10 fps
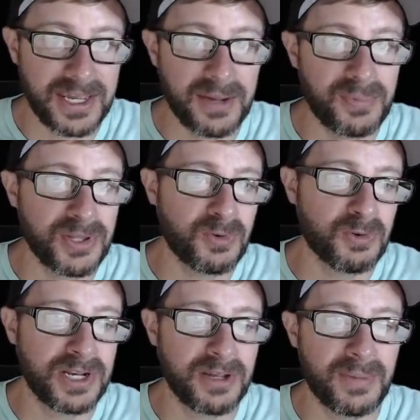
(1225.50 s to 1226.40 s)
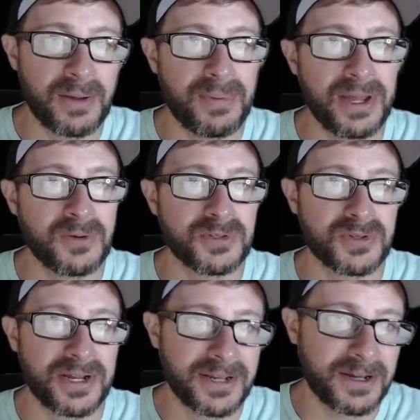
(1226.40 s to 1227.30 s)
I can't believe we're reading about penguins
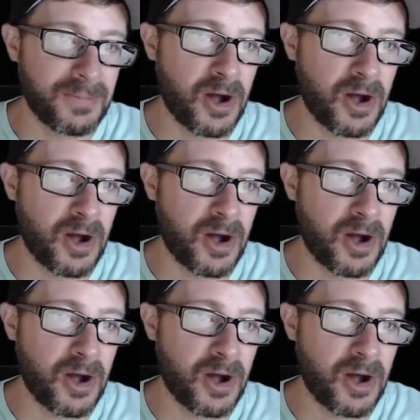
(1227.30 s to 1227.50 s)
right now.